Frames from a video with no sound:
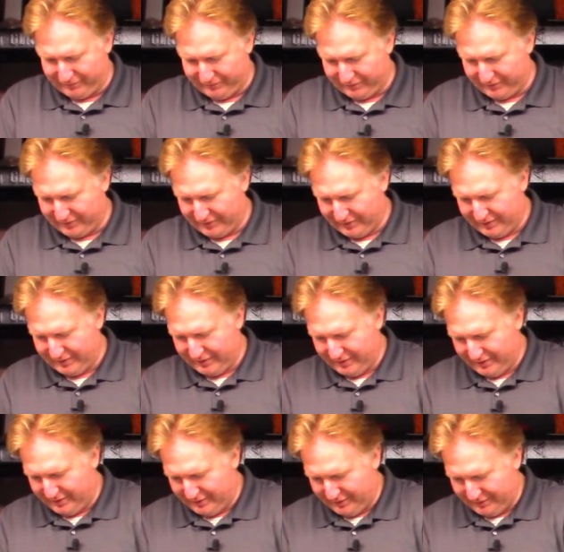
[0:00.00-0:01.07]

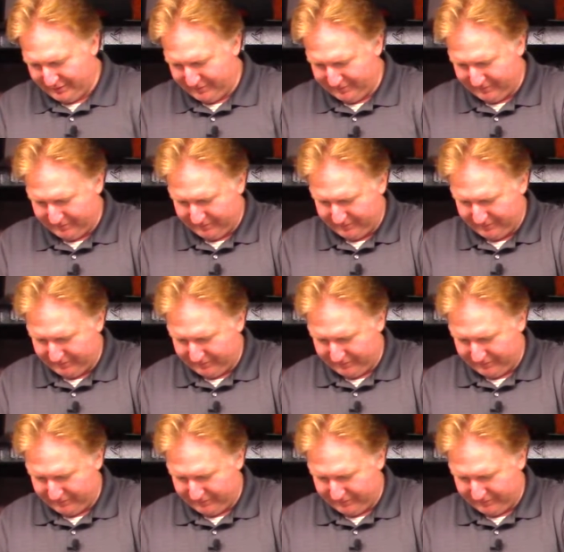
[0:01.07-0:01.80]
Nothing is said.